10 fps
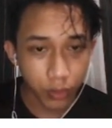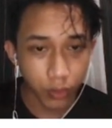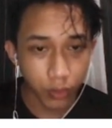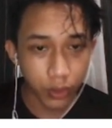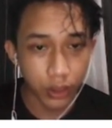
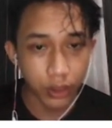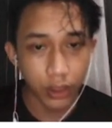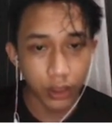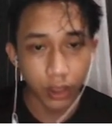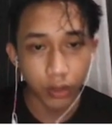which is
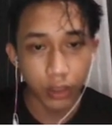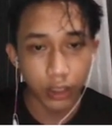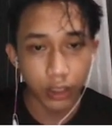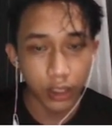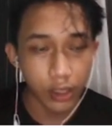calculate
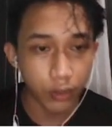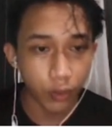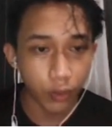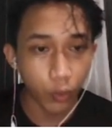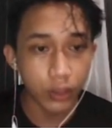the data
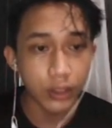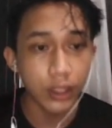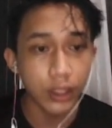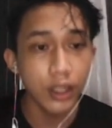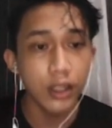frequency,